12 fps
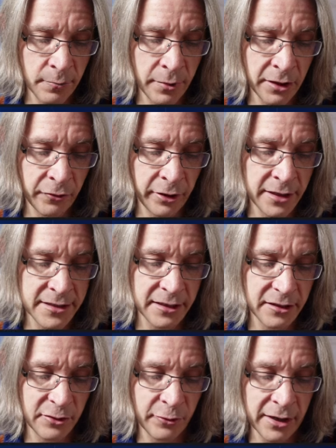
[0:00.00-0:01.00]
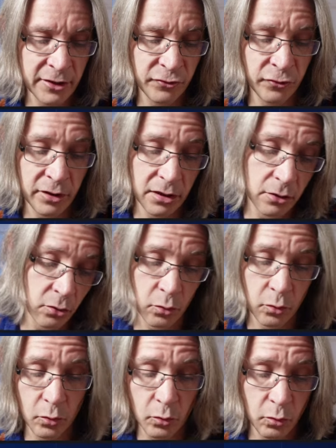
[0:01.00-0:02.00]
by creating a directory
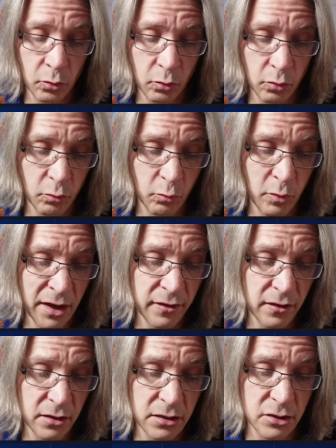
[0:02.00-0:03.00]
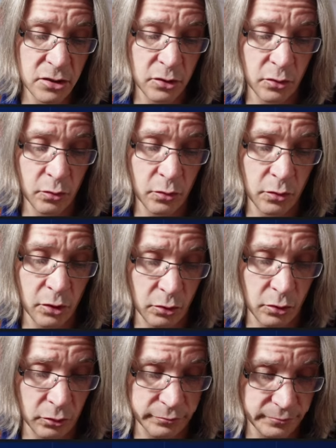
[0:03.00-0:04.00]
called weather to
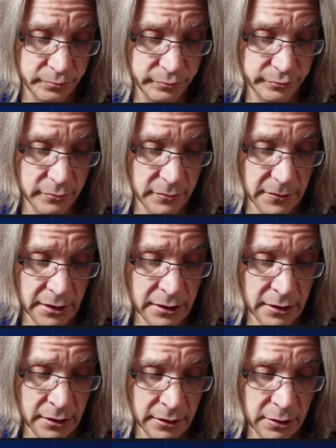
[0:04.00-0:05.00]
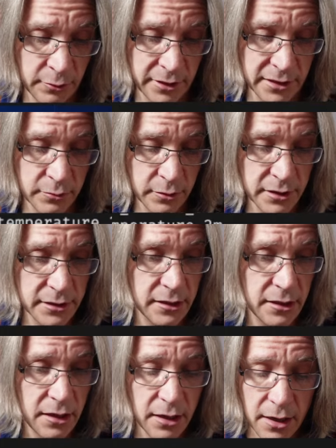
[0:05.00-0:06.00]
Google and go into it.
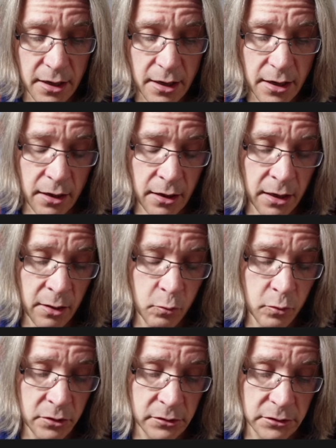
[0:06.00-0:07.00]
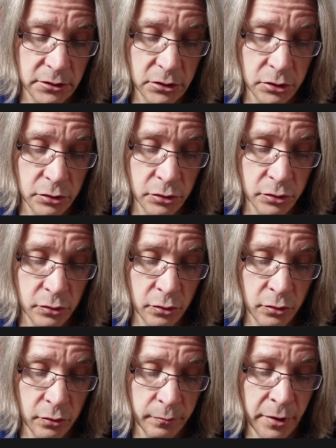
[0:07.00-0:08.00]
I will
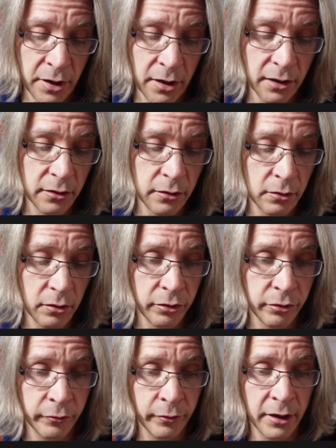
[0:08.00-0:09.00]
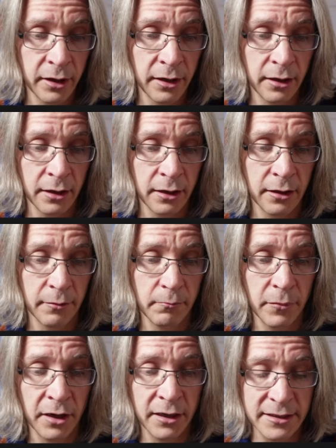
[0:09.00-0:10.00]
do Python 3
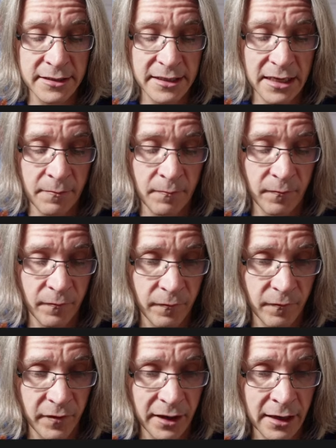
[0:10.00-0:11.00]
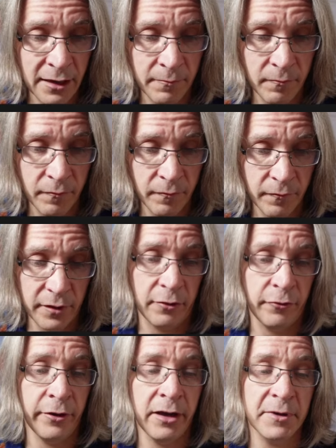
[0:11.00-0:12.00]
-mvm and
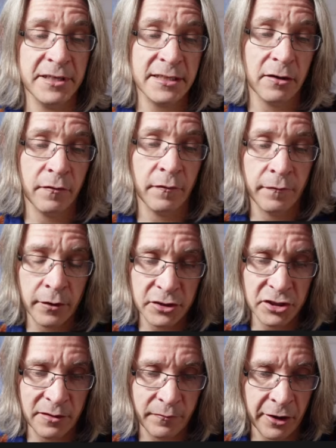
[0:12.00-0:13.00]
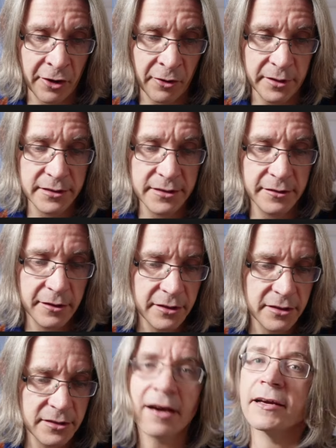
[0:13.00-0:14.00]
create myself a virtual environment
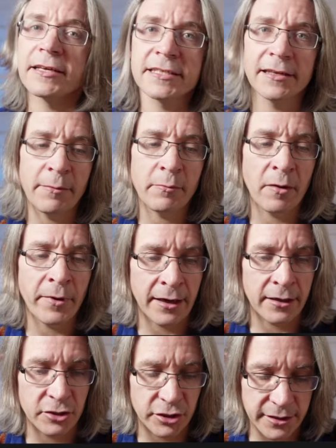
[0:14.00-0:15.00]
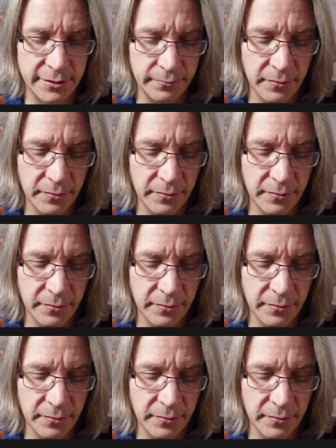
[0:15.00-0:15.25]
to isolate my packages.